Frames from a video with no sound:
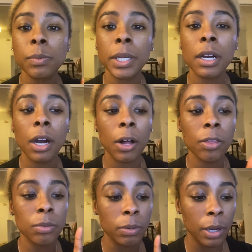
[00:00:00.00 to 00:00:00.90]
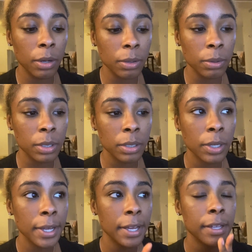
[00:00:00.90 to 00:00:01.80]
We are on the road
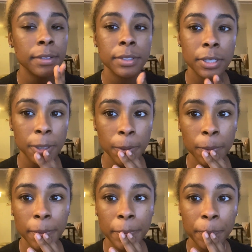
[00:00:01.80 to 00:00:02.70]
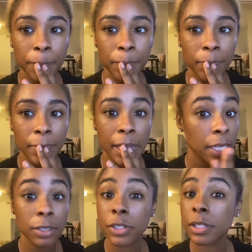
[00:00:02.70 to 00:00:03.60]
to
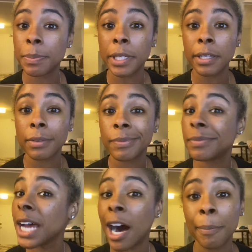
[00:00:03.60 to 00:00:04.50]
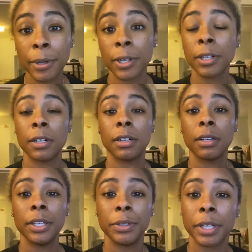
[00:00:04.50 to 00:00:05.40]
just be top girl,
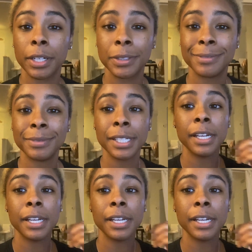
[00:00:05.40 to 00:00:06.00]
you know?